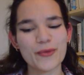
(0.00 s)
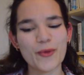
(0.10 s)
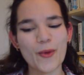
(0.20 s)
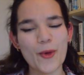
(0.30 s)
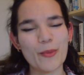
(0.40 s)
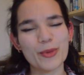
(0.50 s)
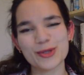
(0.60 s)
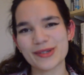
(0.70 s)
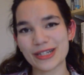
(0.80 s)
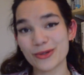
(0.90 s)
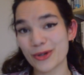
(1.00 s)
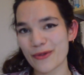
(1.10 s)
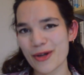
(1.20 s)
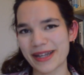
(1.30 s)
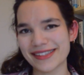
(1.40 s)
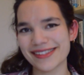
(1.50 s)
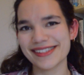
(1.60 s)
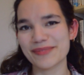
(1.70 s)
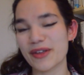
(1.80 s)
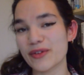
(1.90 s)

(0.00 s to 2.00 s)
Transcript: for books with little or no romance.